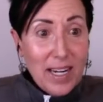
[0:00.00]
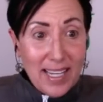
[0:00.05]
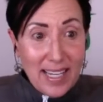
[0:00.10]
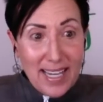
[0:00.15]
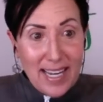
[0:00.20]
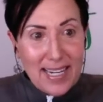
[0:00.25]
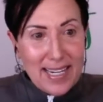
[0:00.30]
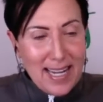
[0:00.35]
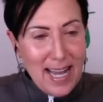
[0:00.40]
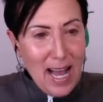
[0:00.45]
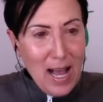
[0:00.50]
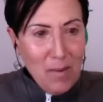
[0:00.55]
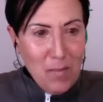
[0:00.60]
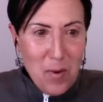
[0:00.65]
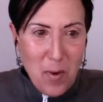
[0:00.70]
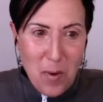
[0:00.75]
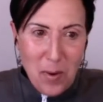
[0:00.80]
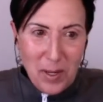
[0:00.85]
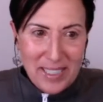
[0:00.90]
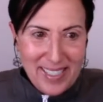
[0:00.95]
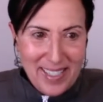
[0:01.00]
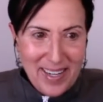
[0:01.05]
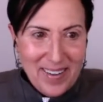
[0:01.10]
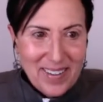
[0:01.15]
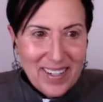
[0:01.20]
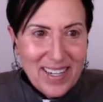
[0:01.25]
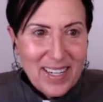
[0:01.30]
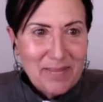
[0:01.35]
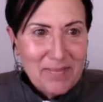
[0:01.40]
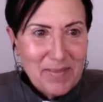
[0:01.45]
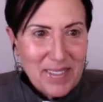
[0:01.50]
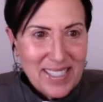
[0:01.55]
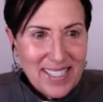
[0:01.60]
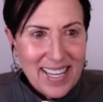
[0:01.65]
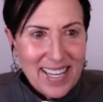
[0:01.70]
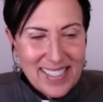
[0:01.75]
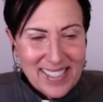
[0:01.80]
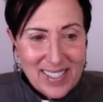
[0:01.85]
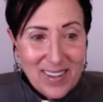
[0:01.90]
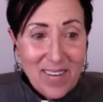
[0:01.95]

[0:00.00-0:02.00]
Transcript: to get calm once you're upset.